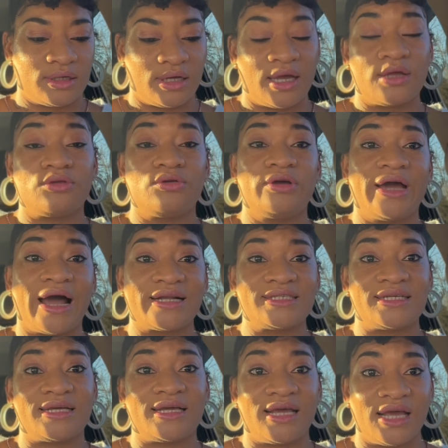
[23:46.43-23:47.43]
You got
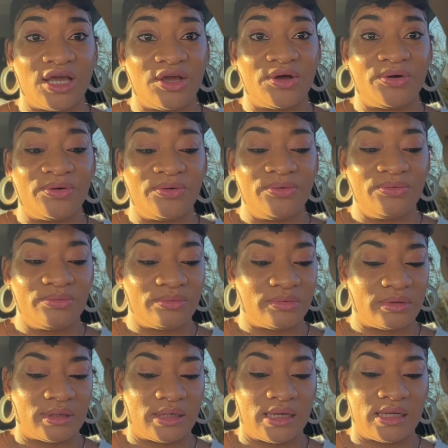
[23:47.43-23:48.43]
to heal.
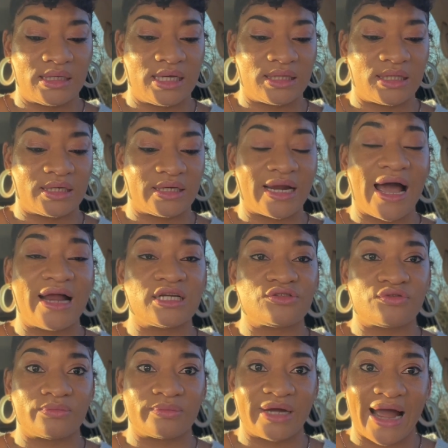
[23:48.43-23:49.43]
Get the knowledge
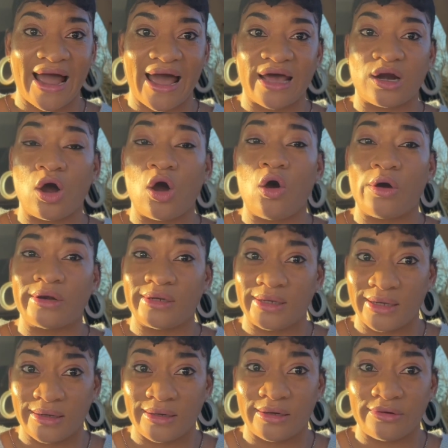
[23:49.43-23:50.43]
from God on
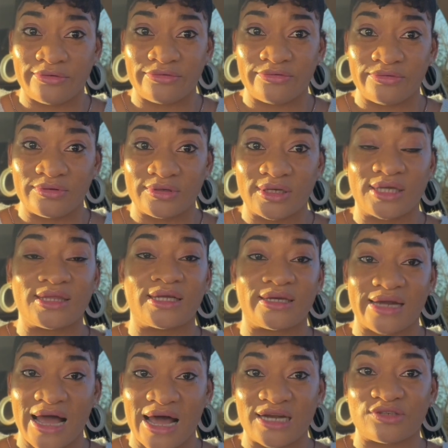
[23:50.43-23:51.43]
love. Get the
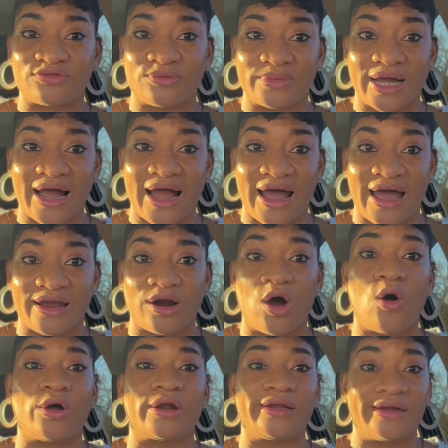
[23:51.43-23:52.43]
knowledge from God
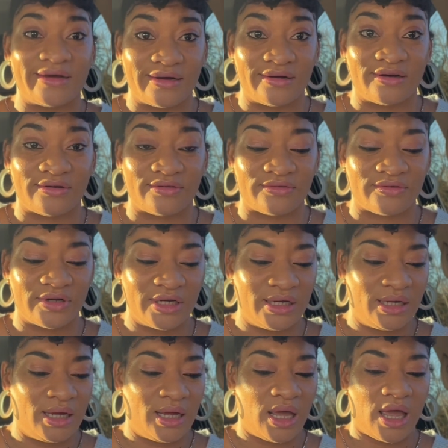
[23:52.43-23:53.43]
on love.
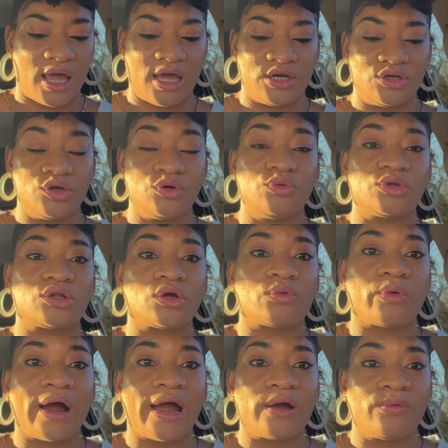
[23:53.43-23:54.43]
And do it the
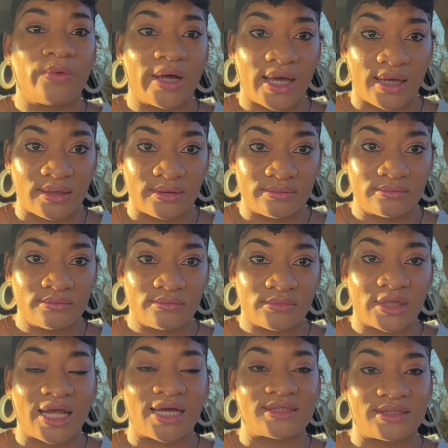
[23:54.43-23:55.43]
right way
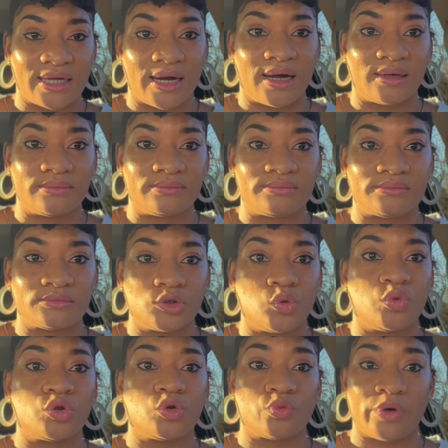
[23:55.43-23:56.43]
next time.
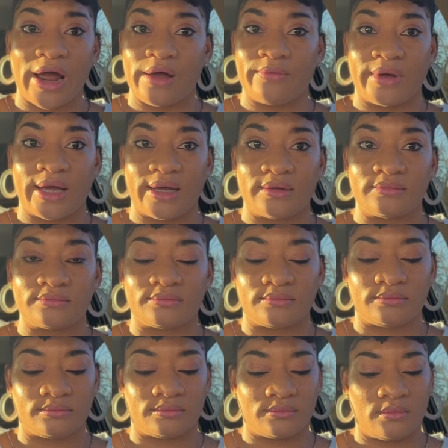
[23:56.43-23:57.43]
Do it the right way.
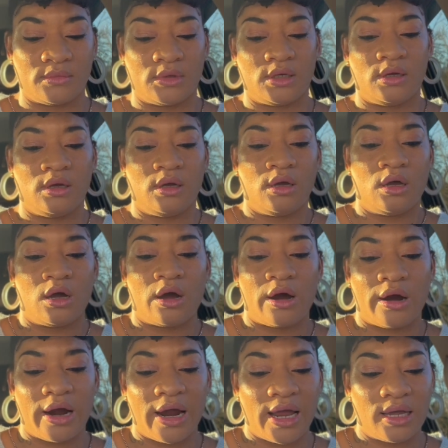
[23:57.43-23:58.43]
All
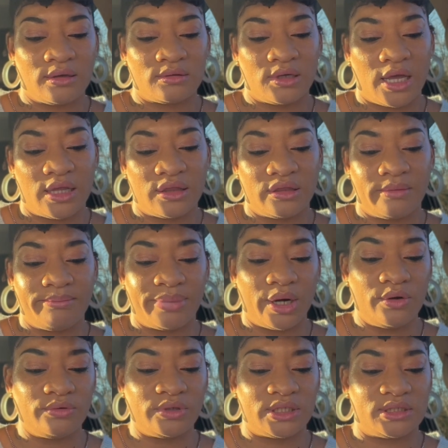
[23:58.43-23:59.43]
right? And the
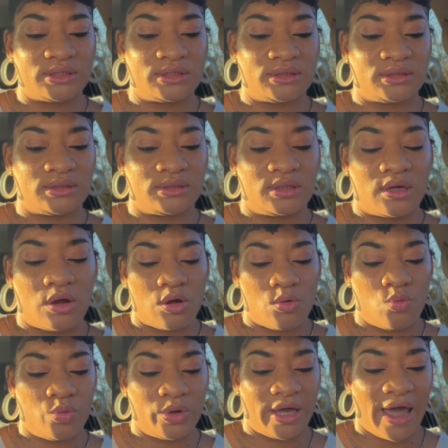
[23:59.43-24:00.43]
bonus
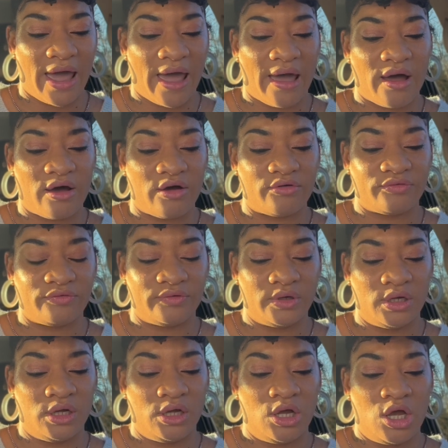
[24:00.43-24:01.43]
we have...
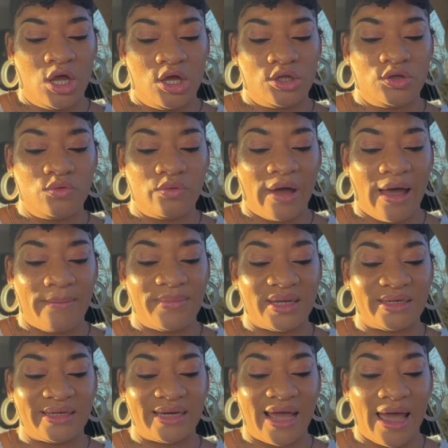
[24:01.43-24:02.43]
You have
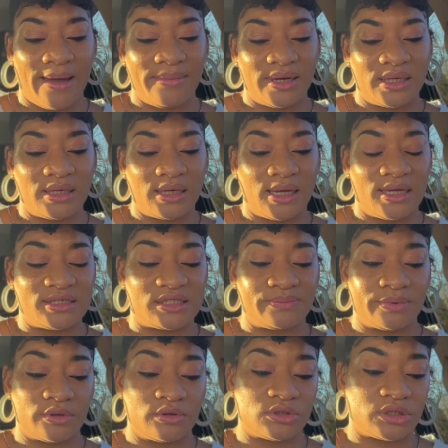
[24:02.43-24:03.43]
been dabbling in
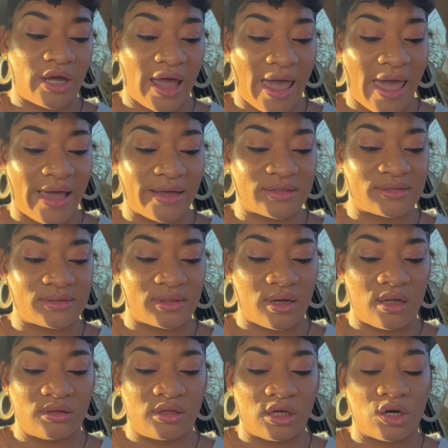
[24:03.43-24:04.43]
spiritual acts
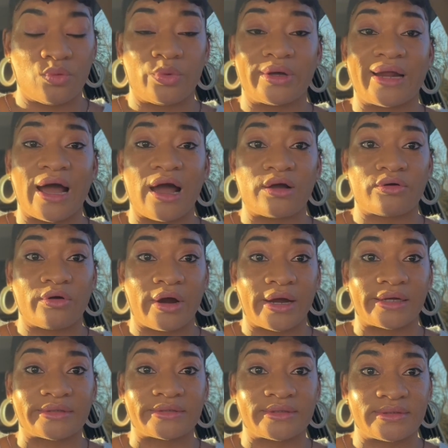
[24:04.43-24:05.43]
that are without
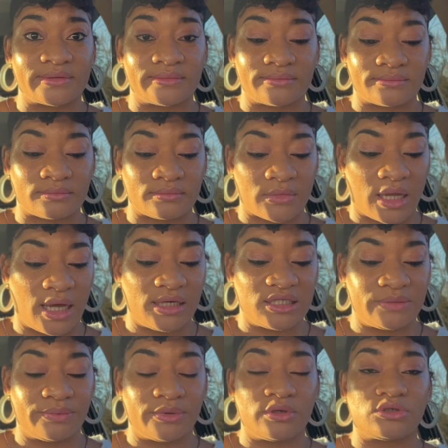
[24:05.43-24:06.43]
Christ. Any
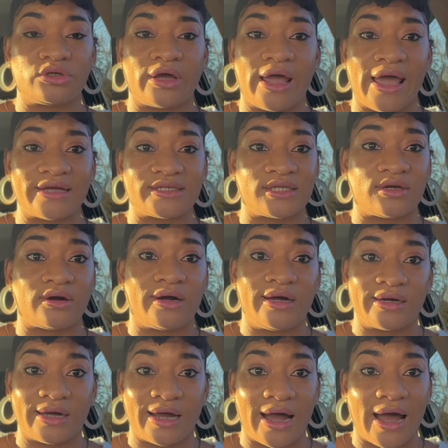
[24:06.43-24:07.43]
spiritual acts that are
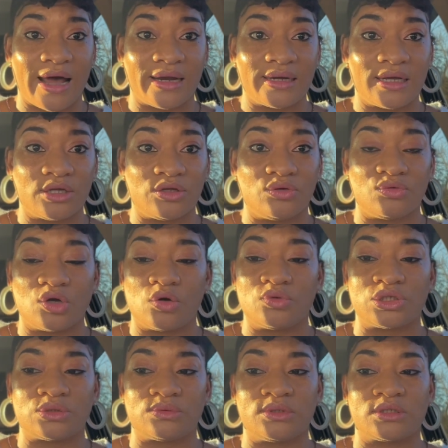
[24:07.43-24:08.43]
ungodly, you know
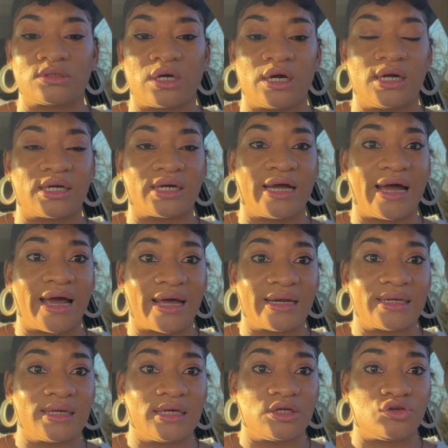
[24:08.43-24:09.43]
which ones are
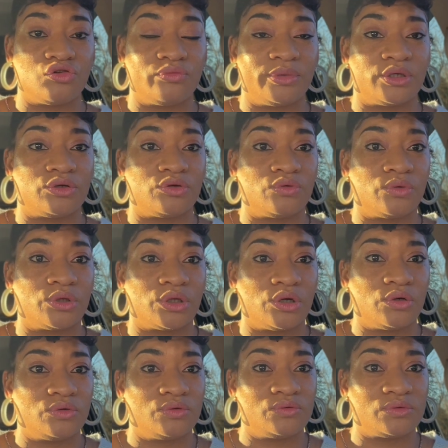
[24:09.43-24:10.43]
ungodly, and you've been doing
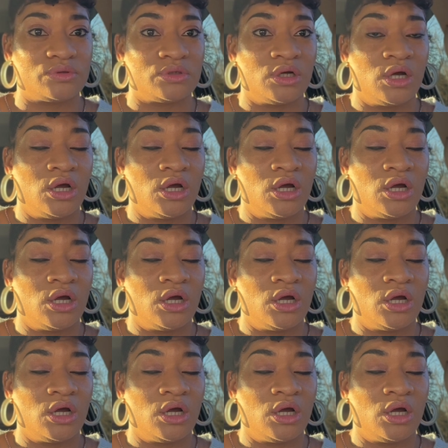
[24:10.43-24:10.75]
those,